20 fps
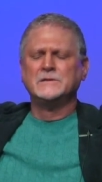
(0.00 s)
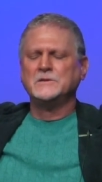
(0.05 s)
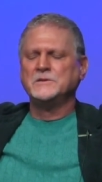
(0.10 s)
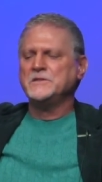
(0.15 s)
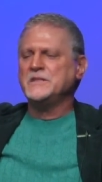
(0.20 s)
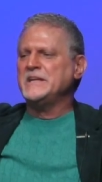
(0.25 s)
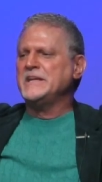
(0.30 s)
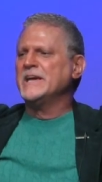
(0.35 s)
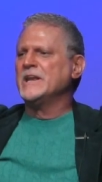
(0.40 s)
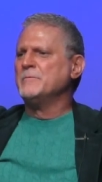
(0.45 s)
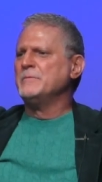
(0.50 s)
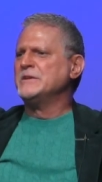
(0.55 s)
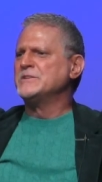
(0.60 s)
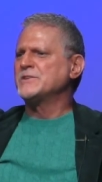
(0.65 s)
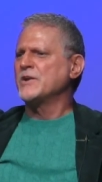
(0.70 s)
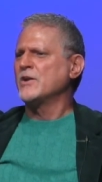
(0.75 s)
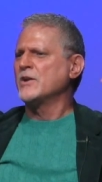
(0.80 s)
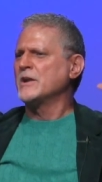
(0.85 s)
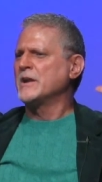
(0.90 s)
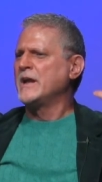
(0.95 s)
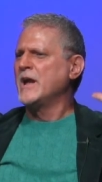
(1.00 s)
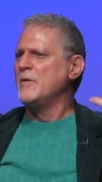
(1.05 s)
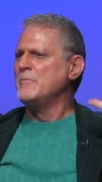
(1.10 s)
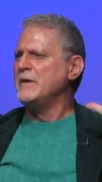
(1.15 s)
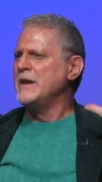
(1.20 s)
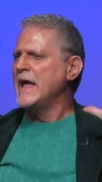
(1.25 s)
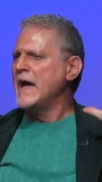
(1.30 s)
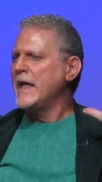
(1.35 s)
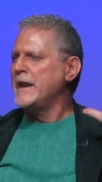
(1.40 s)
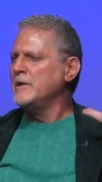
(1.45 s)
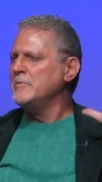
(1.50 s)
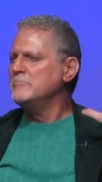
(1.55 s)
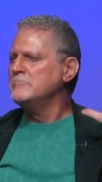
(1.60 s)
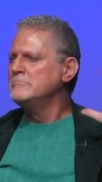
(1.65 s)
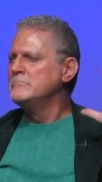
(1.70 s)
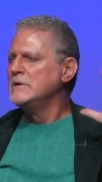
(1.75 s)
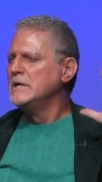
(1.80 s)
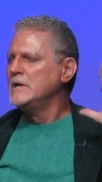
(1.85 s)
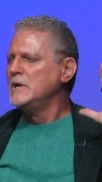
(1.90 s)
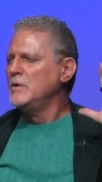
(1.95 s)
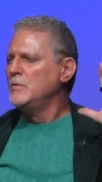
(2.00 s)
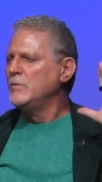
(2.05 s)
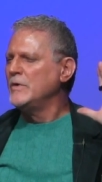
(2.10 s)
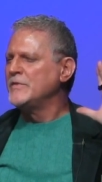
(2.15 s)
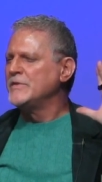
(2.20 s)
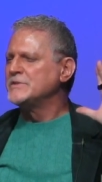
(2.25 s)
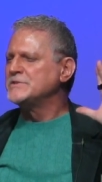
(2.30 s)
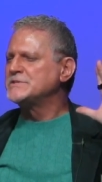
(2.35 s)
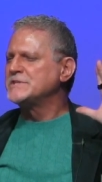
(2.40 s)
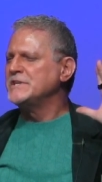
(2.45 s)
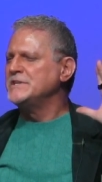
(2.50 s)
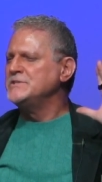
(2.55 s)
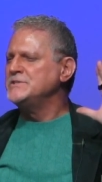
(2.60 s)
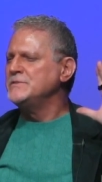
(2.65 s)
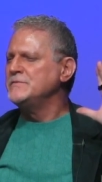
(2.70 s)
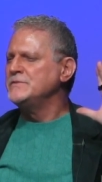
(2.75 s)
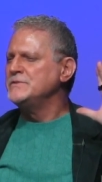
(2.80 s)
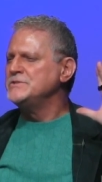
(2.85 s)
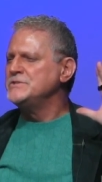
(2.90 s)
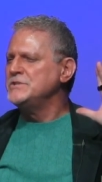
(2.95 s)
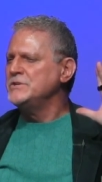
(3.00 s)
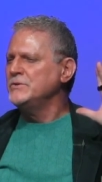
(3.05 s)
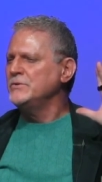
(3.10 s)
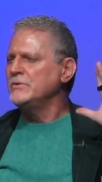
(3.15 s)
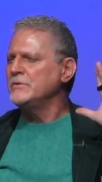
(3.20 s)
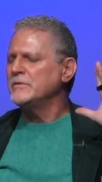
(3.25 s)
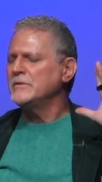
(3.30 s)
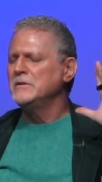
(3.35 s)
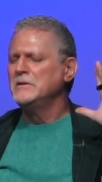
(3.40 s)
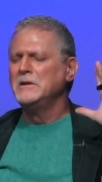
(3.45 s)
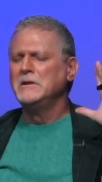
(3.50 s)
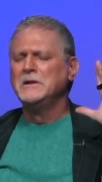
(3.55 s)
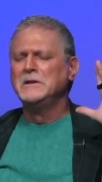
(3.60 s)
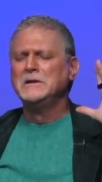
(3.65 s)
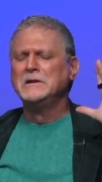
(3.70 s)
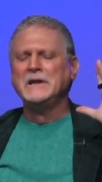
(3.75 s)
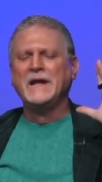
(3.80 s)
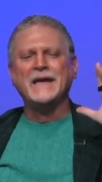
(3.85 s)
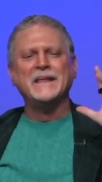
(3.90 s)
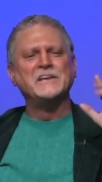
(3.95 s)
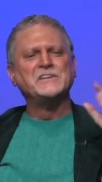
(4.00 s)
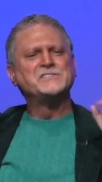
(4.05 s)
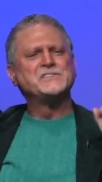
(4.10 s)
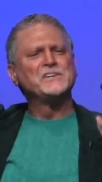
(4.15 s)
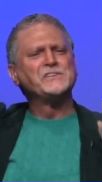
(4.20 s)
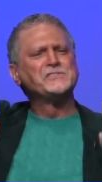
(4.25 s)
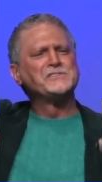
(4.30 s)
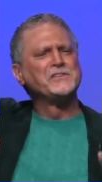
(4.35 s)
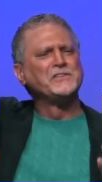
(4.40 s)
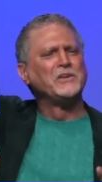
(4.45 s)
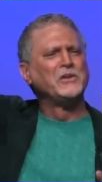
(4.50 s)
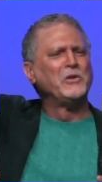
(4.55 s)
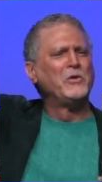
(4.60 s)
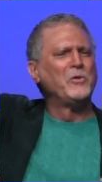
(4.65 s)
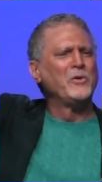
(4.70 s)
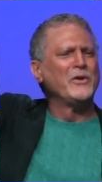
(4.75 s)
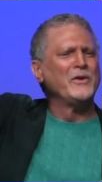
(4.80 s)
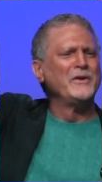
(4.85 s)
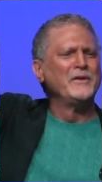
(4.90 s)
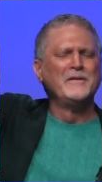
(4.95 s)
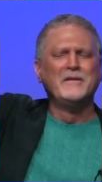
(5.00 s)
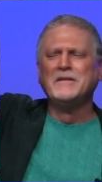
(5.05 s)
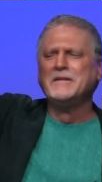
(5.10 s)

The enemy started coming at him with the sins of his youth. And he says to the Lord,